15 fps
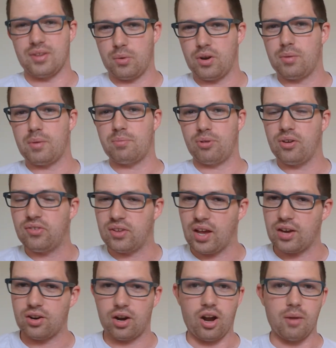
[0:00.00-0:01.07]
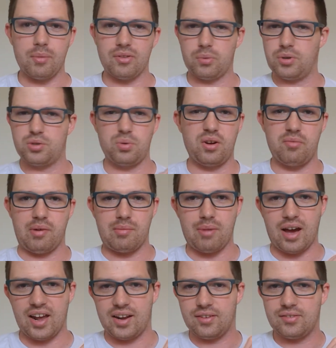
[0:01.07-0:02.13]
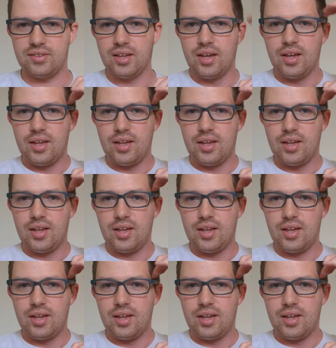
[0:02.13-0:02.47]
There would have been priestly undergarments, which would have been modest.